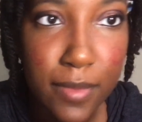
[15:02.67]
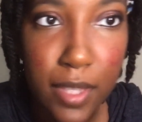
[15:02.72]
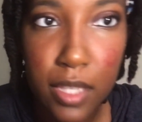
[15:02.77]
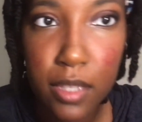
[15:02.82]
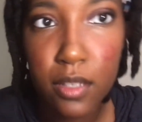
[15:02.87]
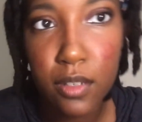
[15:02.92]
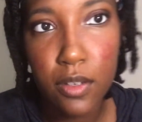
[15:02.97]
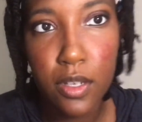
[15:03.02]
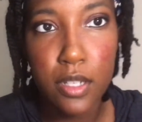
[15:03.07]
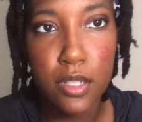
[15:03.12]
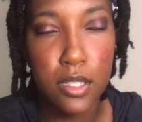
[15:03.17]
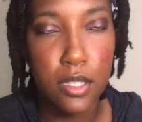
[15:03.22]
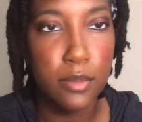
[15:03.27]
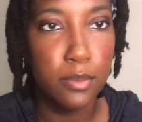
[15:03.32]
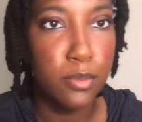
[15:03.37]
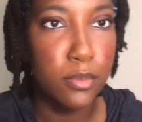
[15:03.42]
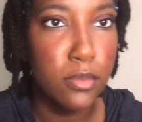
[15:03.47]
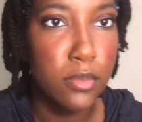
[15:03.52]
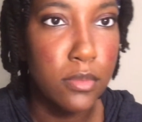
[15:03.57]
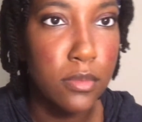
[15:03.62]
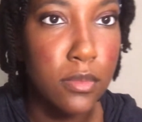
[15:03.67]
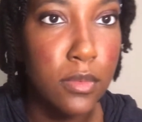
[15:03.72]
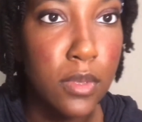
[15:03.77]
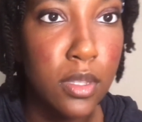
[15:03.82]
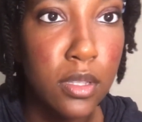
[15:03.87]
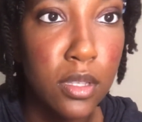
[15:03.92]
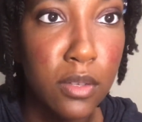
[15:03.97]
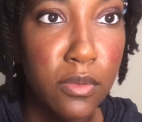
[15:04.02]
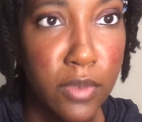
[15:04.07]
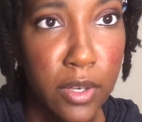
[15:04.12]
I look crazy.
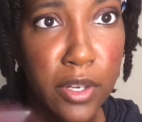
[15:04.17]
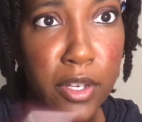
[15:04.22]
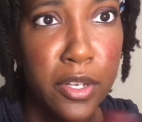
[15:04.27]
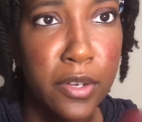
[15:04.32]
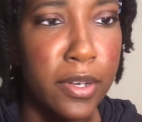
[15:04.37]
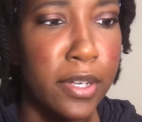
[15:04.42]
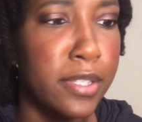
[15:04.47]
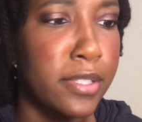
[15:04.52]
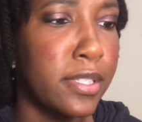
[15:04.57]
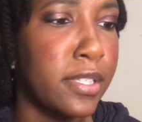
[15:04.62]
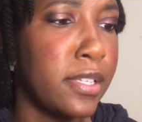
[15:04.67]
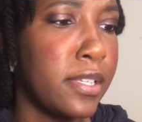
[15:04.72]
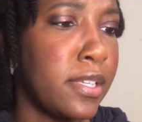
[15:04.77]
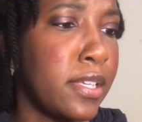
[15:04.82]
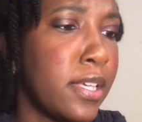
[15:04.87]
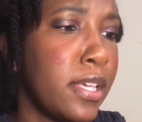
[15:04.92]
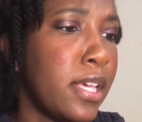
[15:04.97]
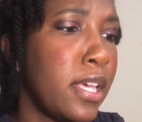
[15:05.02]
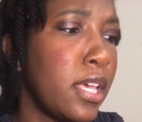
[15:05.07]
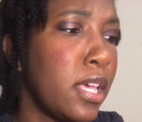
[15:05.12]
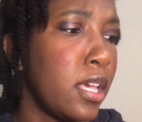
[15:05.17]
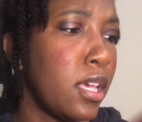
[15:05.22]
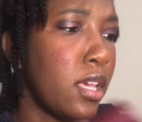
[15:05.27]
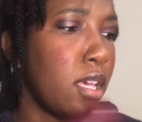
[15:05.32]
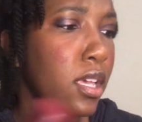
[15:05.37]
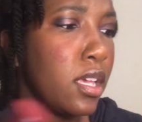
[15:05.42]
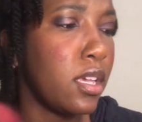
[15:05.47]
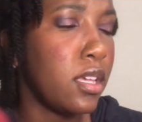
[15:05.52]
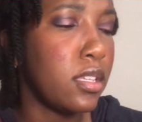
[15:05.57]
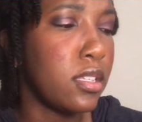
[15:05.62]
I look very crazy.
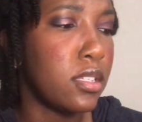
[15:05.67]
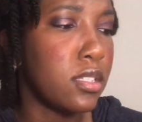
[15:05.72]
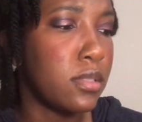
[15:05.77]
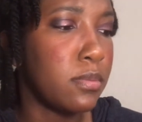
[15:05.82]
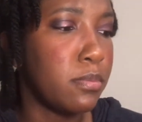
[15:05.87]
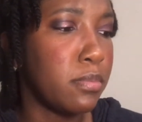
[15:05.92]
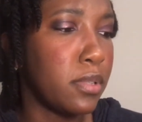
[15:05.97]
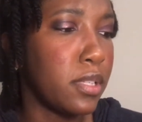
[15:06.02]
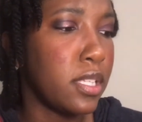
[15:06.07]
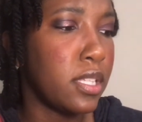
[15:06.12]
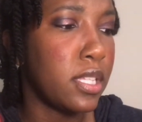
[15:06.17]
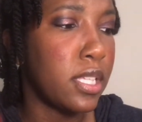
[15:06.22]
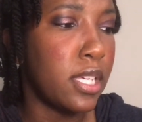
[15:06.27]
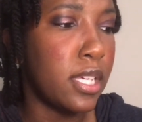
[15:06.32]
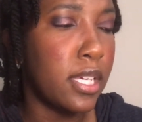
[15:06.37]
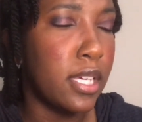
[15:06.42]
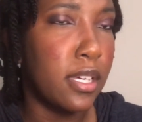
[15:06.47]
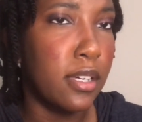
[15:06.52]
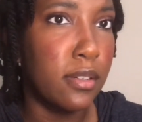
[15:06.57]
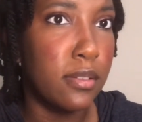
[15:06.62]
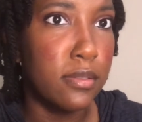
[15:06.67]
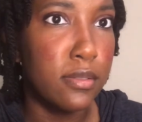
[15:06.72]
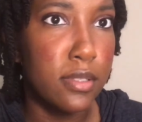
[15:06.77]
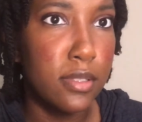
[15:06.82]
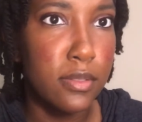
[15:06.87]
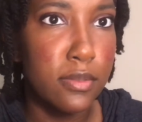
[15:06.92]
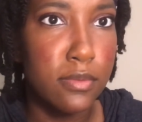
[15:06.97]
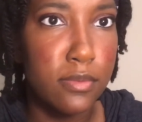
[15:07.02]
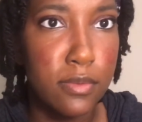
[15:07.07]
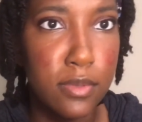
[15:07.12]
And just blend that
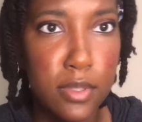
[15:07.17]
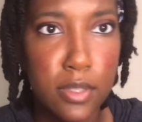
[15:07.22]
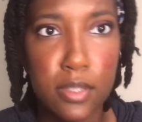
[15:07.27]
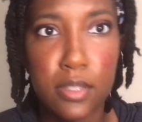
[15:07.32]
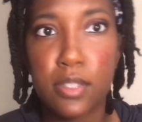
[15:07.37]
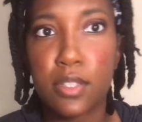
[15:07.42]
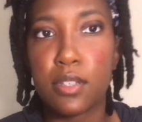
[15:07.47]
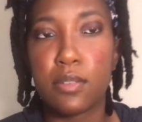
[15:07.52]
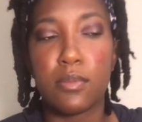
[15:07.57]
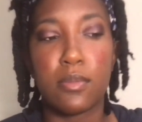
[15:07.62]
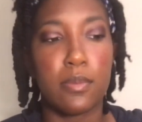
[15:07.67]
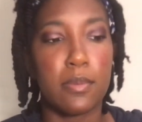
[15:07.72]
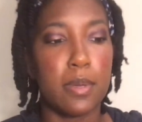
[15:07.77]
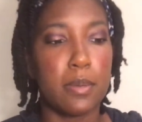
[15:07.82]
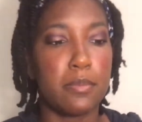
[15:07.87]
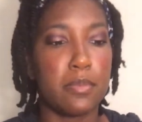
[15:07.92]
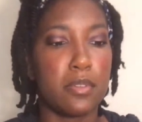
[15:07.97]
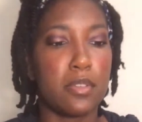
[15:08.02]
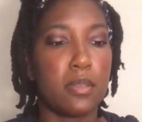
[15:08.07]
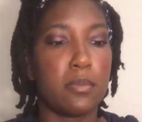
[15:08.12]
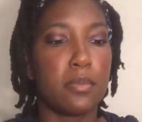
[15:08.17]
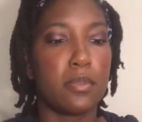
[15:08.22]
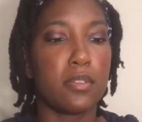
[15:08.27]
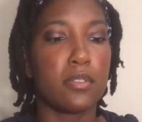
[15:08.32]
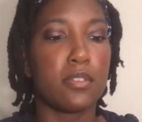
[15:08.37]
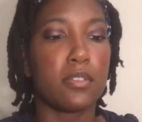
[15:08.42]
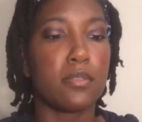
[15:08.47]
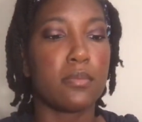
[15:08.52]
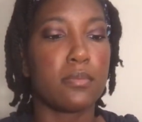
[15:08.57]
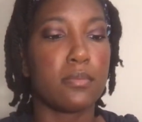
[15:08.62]
out really good with my beauty
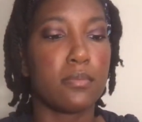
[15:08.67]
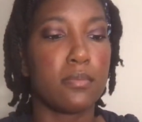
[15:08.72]
blender.